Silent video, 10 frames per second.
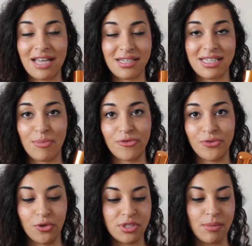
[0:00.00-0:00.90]
as I said
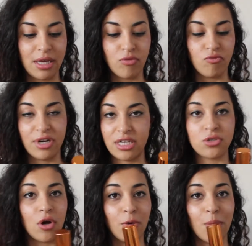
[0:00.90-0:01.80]
before, something I really
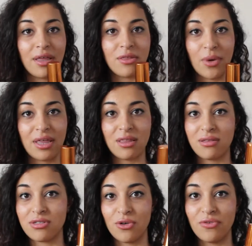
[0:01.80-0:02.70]
struggle
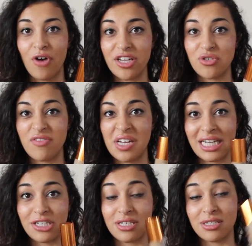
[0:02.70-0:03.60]
with sort of high street
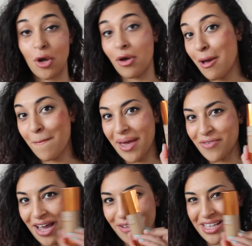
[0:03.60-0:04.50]
foundation, so big
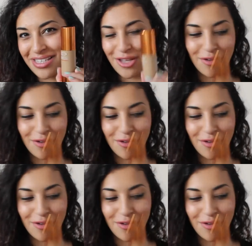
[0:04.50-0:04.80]
fan of this so